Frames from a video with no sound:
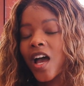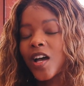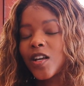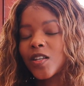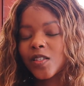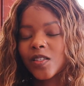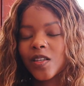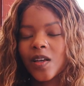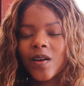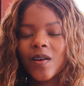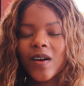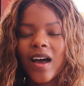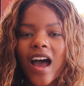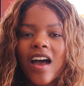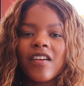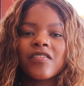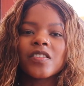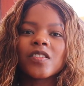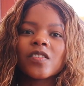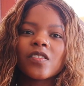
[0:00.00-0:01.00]
So
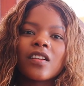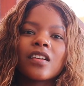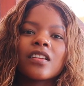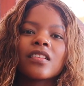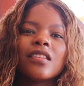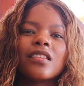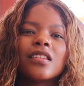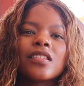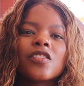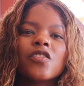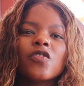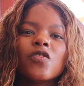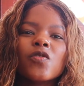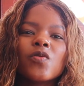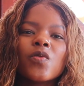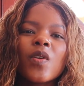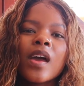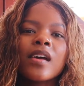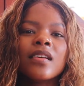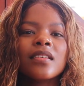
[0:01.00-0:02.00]
I've started this
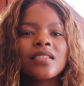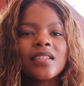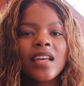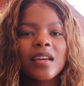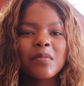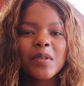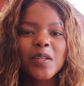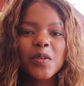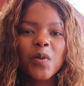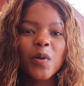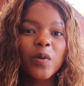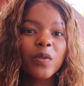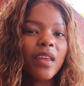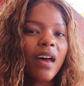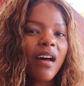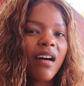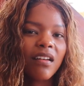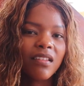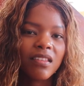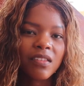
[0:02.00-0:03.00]
new segment called the
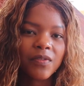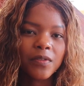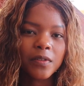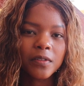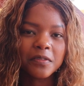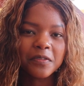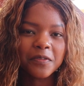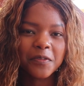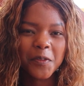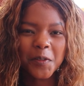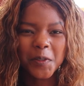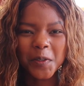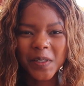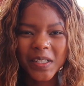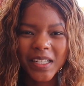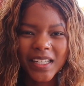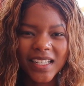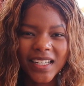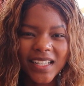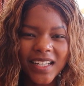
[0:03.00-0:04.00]
Healthful
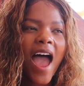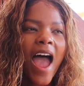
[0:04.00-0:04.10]
Foodie.